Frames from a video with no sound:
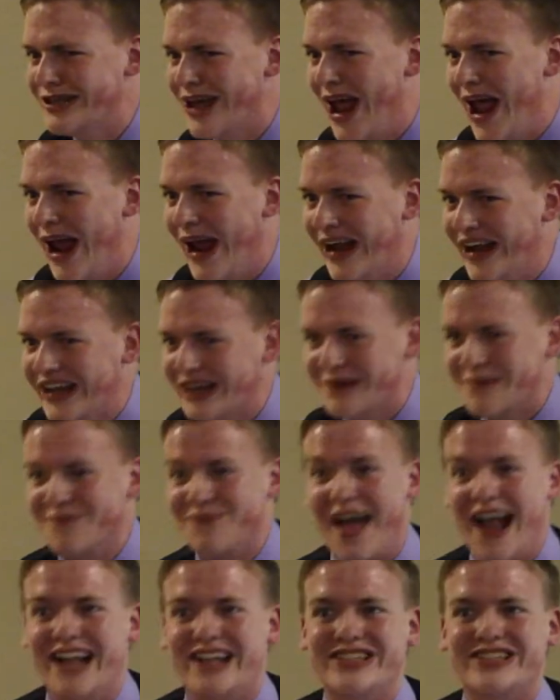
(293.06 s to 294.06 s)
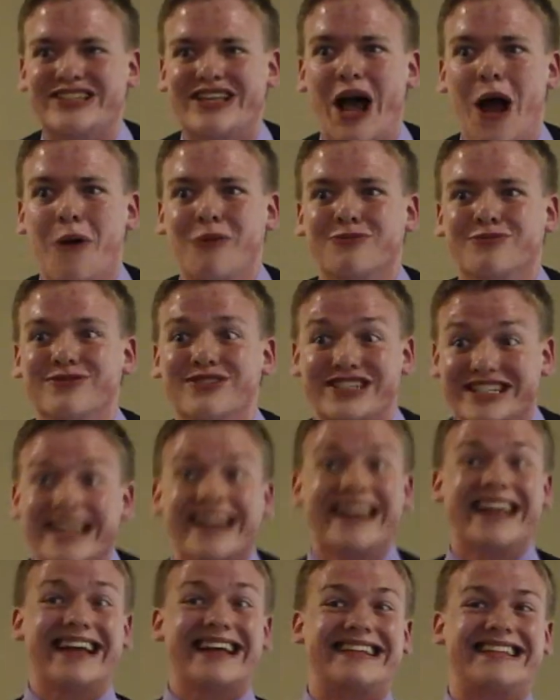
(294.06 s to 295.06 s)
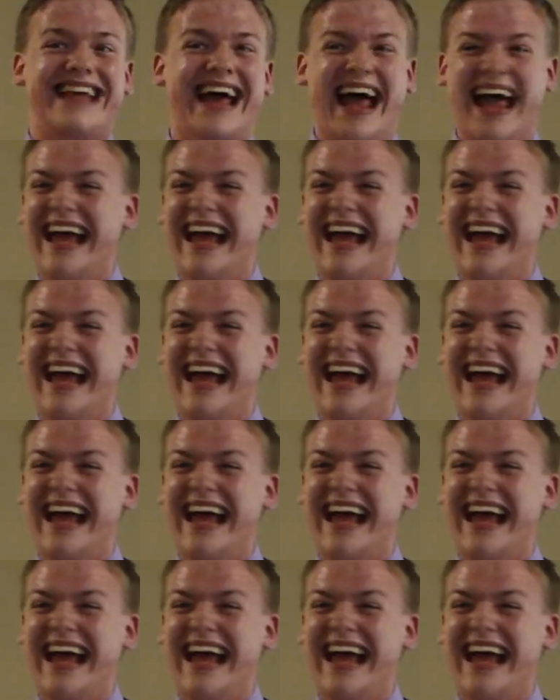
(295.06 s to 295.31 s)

eh? That sounds serious.